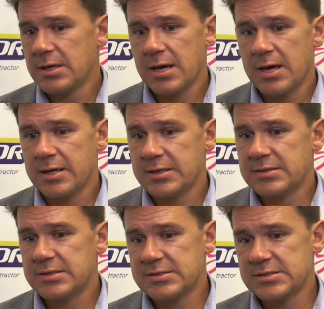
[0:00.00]
uh, he,
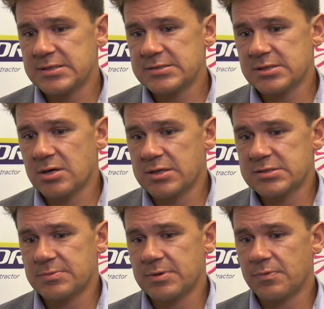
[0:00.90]
he's, he's, a
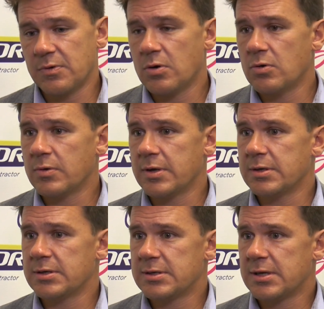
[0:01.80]
consummate pro
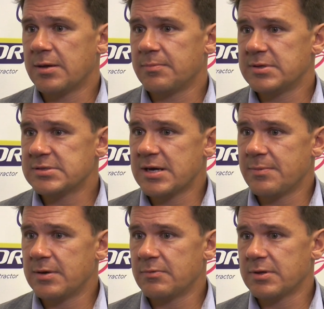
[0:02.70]
and um, he's
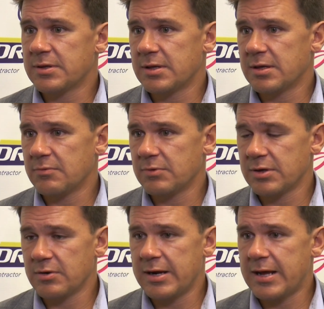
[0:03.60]
come in with with
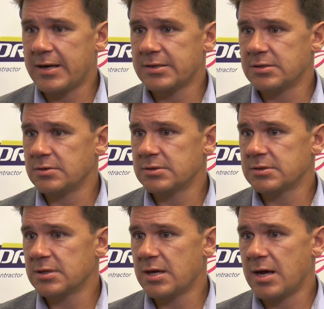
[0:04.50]
a great attitude.
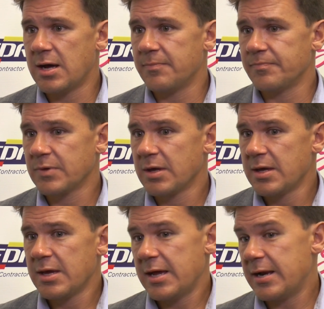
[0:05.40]
Um,
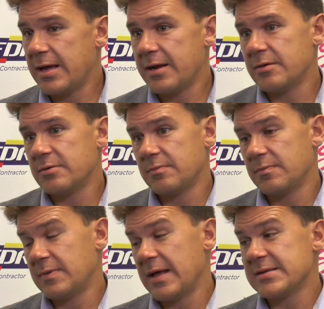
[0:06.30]
and and
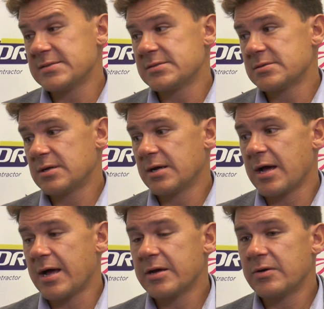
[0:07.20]
that's a
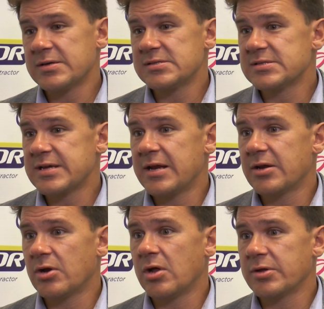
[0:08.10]
guy who hasn't
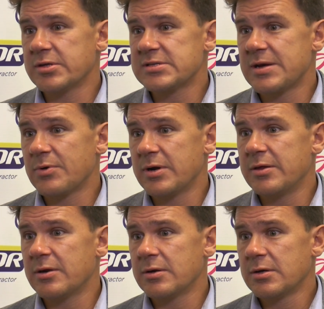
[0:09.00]
skated at all in the summer
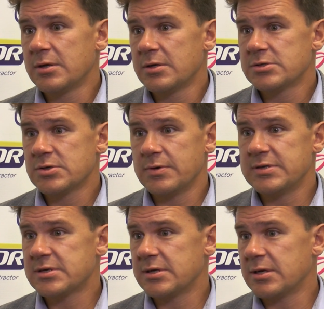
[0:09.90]
either. So
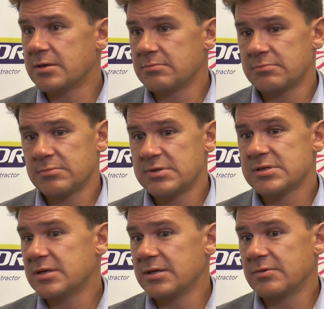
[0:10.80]
he's gonna he's
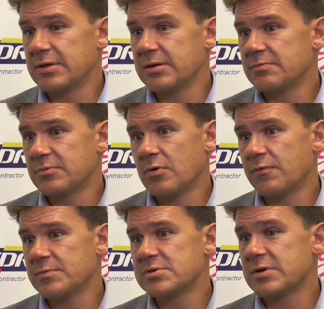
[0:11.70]
gonna only go
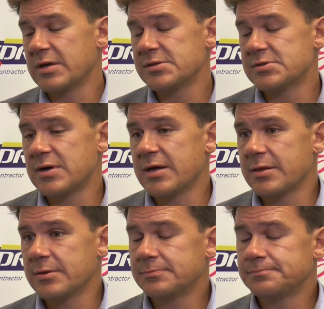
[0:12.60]
from strength to strength.